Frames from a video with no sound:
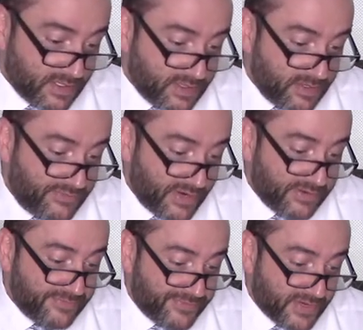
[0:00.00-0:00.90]
The
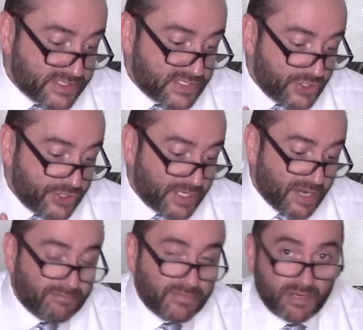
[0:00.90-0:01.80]
very first
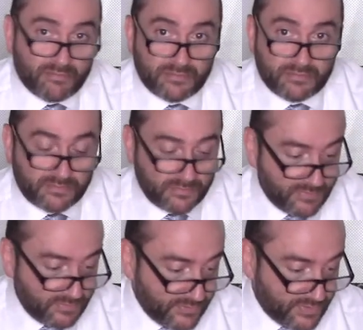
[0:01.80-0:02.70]
Rambam
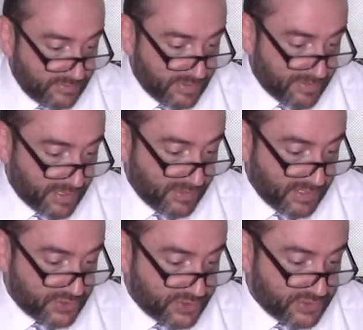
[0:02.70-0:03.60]
to be
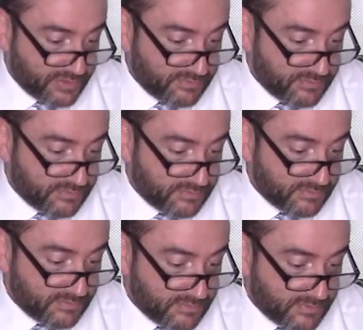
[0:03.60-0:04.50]
published
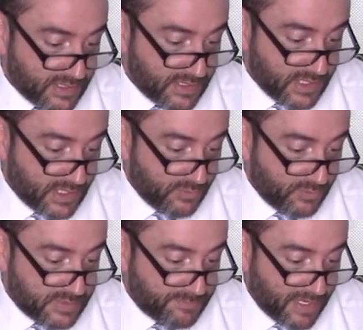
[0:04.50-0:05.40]

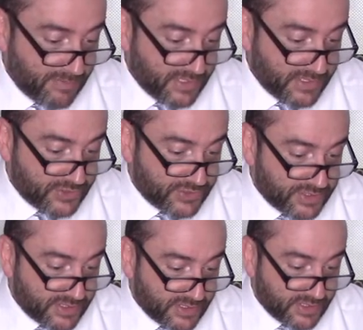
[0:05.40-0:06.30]
was
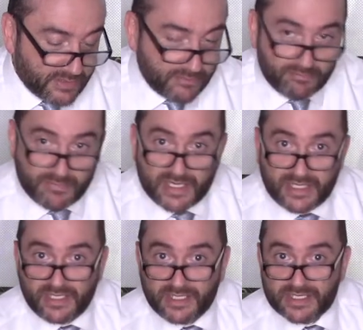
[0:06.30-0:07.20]
published
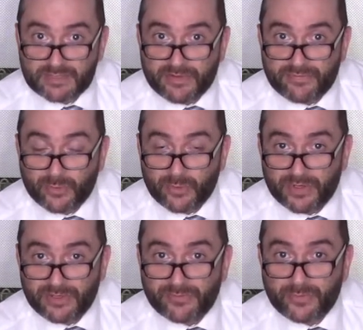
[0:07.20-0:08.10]
many years before,
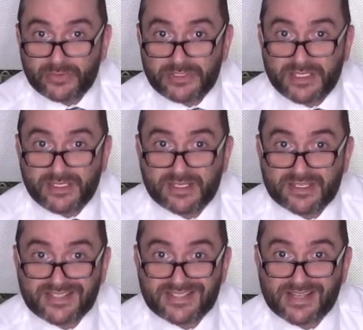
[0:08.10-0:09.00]
in
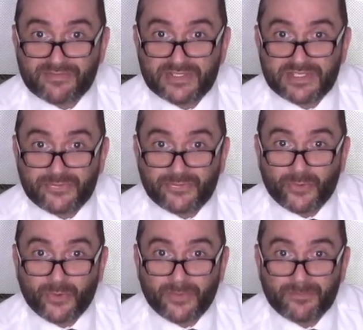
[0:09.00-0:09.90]

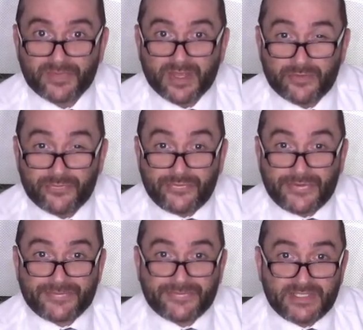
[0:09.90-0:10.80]
1474.
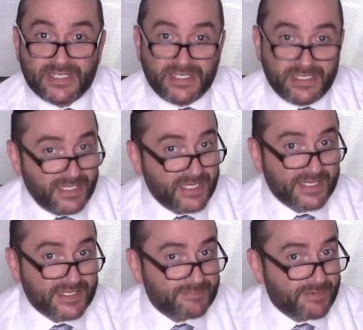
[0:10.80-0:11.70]
15
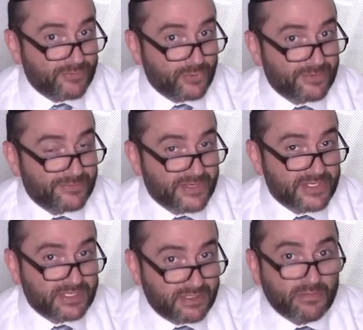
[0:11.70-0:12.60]
years before the
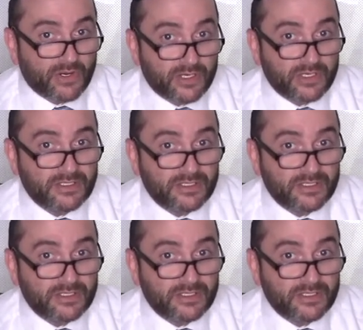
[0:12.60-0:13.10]
first Gemara,